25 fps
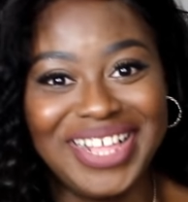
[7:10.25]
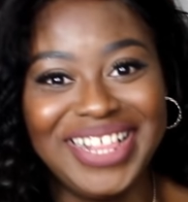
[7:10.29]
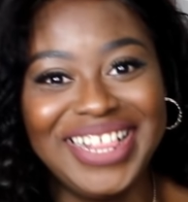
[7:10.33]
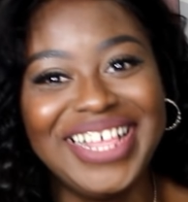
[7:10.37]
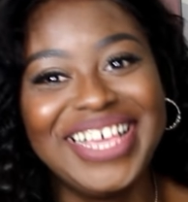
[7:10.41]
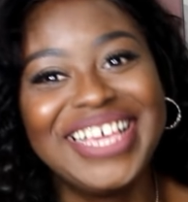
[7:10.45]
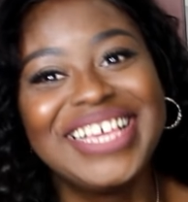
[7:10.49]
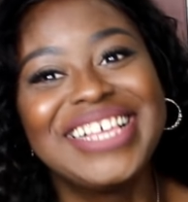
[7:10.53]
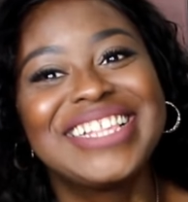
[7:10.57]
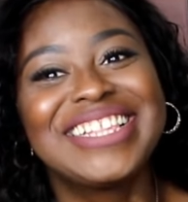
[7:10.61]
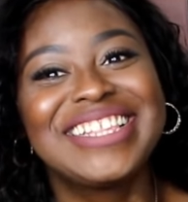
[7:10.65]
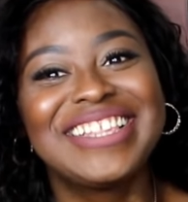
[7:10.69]

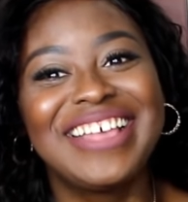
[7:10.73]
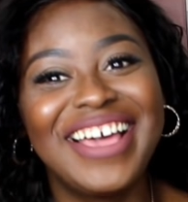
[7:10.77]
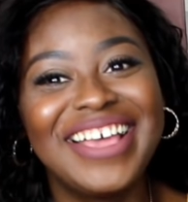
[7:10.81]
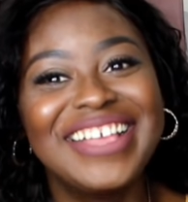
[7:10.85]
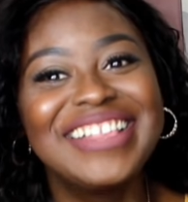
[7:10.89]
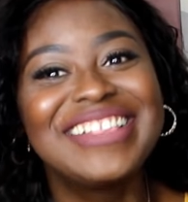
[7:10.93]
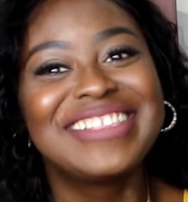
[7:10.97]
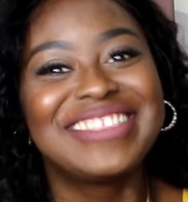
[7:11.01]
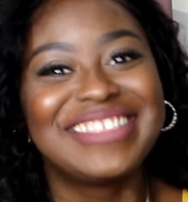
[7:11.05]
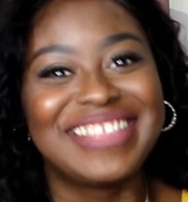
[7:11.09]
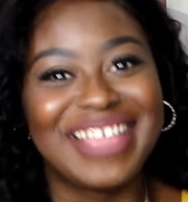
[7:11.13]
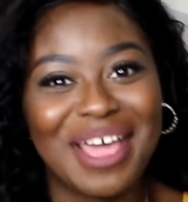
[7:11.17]
Like,
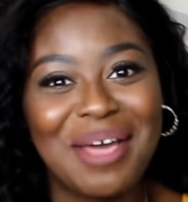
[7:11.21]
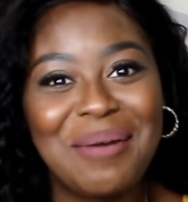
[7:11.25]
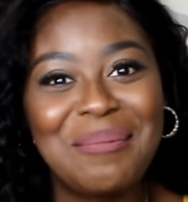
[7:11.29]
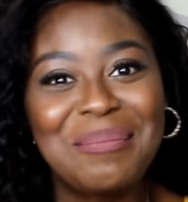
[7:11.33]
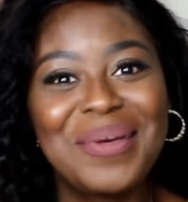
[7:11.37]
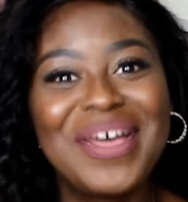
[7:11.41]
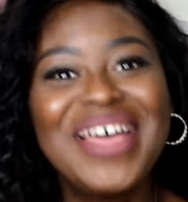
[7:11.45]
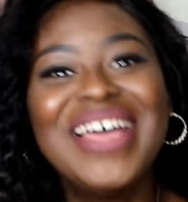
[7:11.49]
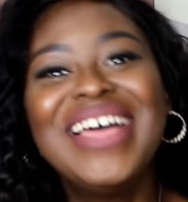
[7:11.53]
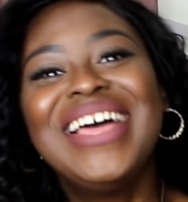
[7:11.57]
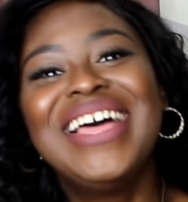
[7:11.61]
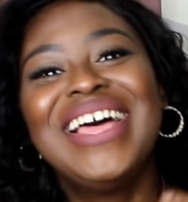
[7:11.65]
sidestep
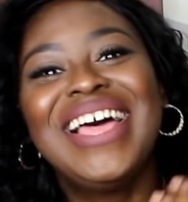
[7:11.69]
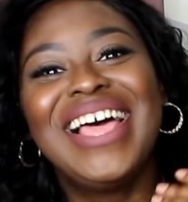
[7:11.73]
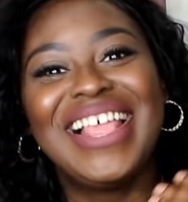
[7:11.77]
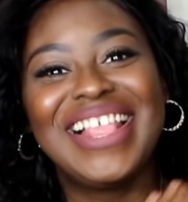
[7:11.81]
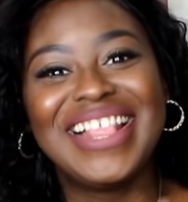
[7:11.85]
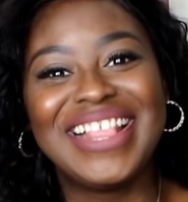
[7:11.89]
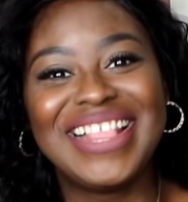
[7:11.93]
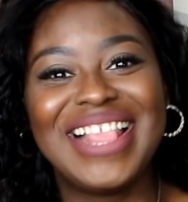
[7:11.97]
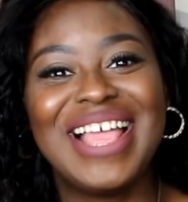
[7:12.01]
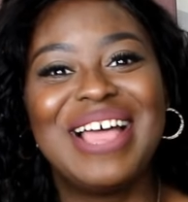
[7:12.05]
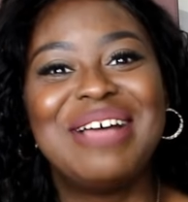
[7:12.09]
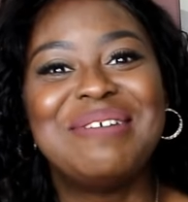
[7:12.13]

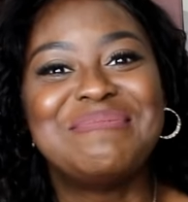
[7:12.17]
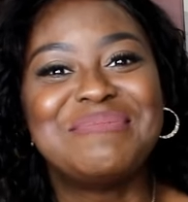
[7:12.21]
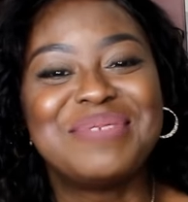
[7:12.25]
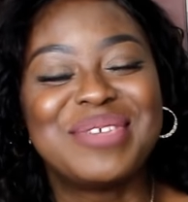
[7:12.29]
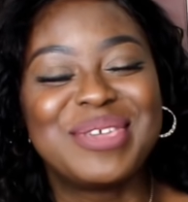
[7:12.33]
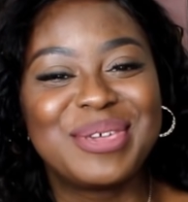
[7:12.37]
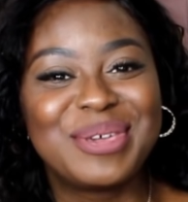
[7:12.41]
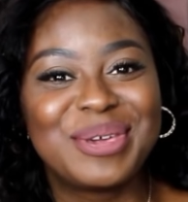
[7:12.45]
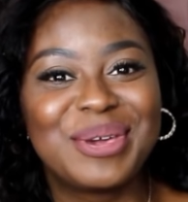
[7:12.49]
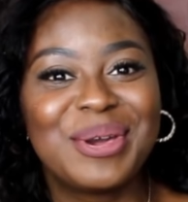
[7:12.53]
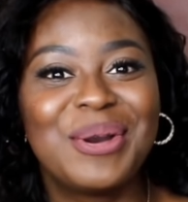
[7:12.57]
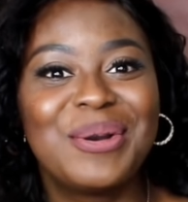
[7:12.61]
and let
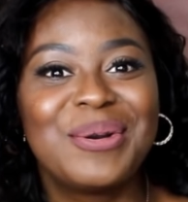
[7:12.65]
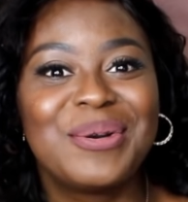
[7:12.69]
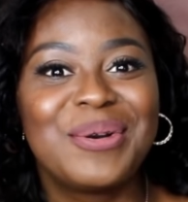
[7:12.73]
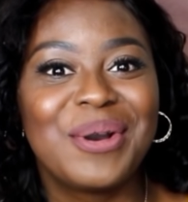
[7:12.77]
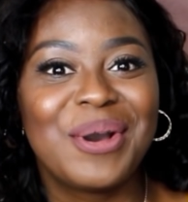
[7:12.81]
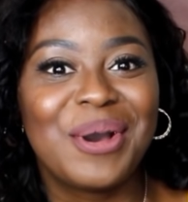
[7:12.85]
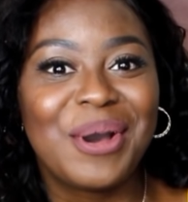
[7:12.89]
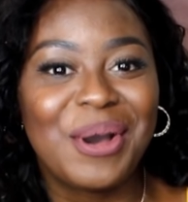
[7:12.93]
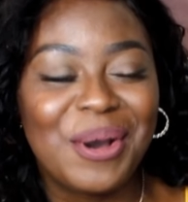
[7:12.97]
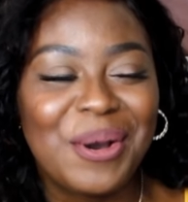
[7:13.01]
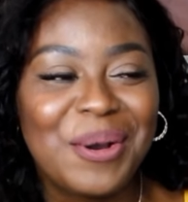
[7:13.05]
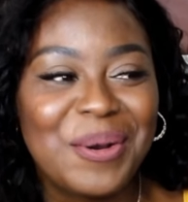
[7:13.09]
me
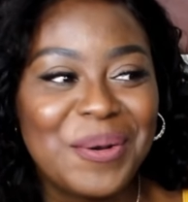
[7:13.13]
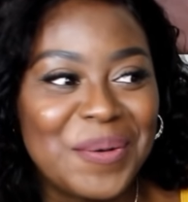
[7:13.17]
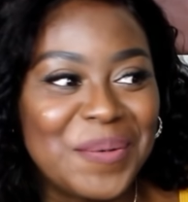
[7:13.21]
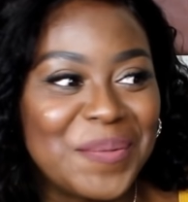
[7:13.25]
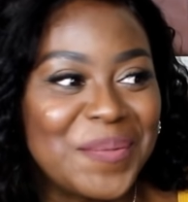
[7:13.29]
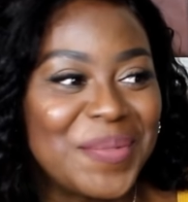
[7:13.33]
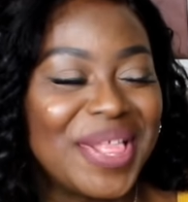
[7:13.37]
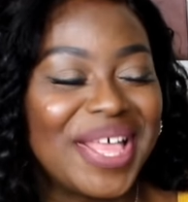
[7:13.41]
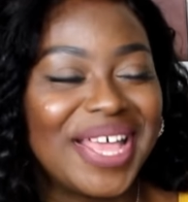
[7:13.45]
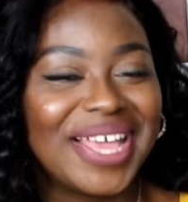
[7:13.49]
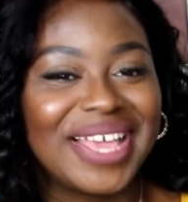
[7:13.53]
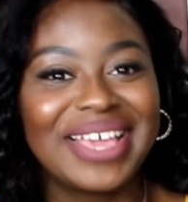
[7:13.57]
go
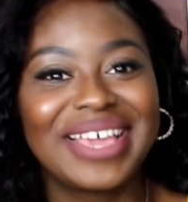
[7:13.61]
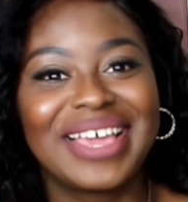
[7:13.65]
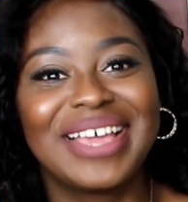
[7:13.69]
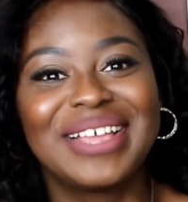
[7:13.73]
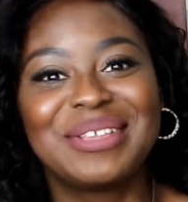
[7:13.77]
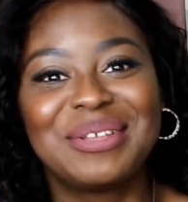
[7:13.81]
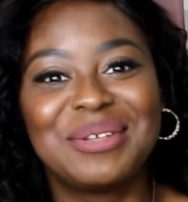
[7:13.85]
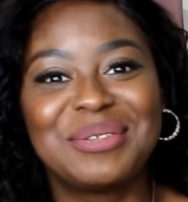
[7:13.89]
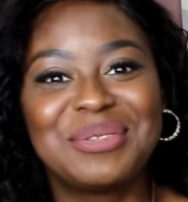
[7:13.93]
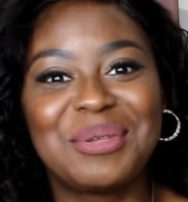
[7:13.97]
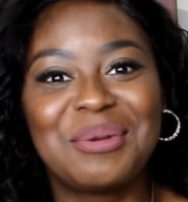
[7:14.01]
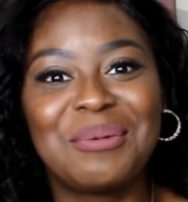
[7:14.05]
home. Like, I
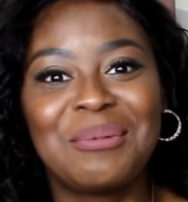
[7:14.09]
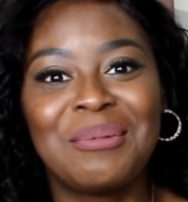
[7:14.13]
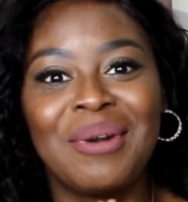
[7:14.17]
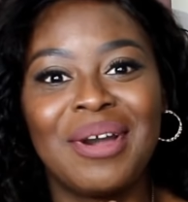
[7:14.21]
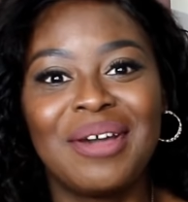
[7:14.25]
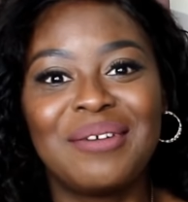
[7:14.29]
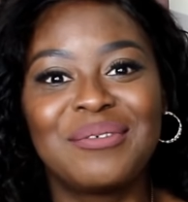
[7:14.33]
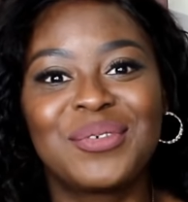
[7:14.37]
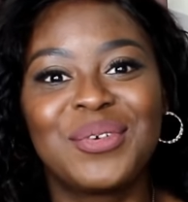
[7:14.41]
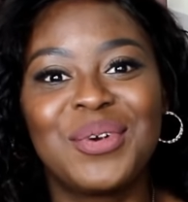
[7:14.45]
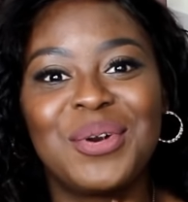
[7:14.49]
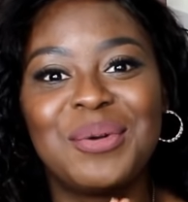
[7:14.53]
don't know
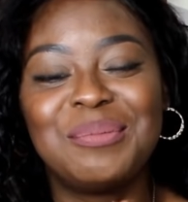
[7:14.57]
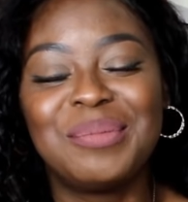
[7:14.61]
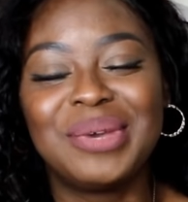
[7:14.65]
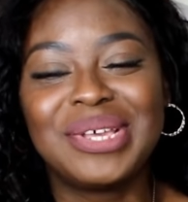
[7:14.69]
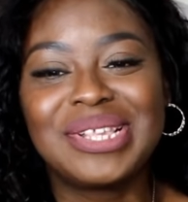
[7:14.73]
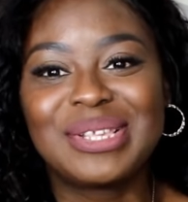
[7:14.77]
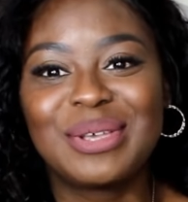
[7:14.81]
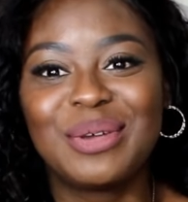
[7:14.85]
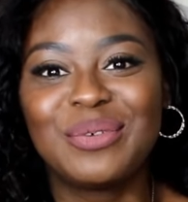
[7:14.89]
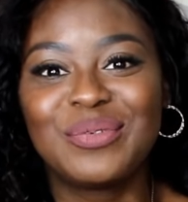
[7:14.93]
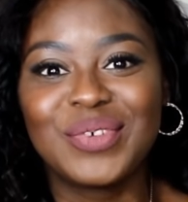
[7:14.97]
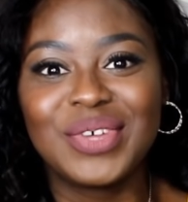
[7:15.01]
what I've got
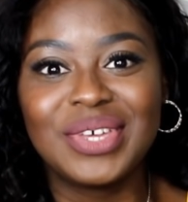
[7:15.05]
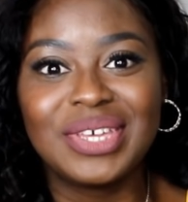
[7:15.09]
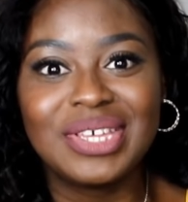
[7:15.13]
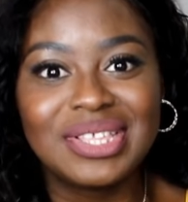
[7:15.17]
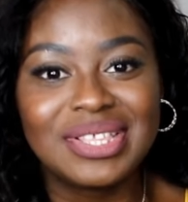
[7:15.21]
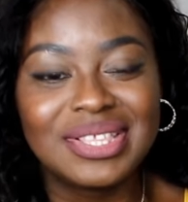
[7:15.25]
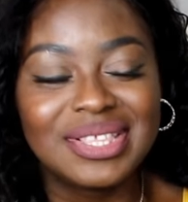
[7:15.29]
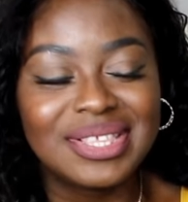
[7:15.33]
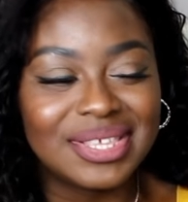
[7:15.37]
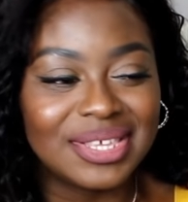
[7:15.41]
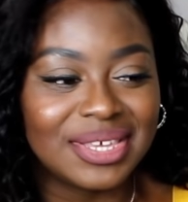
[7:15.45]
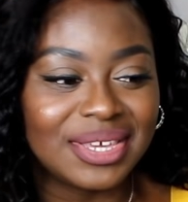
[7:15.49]
myself
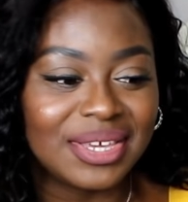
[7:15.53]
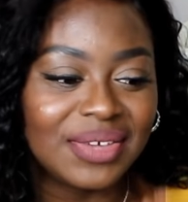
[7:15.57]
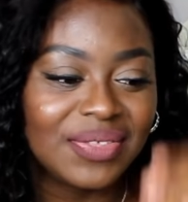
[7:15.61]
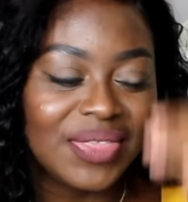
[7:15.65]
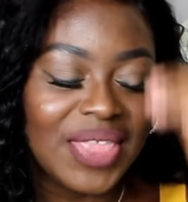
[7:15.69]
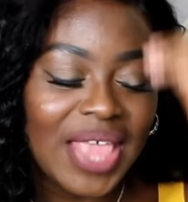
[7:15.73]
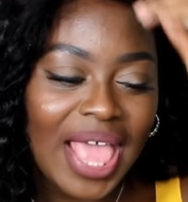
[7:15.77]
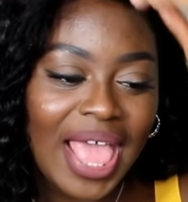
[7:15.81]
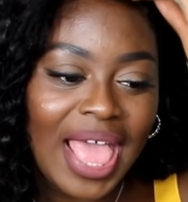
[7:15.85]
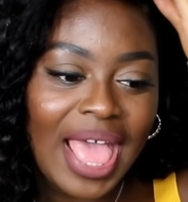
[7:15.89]
into.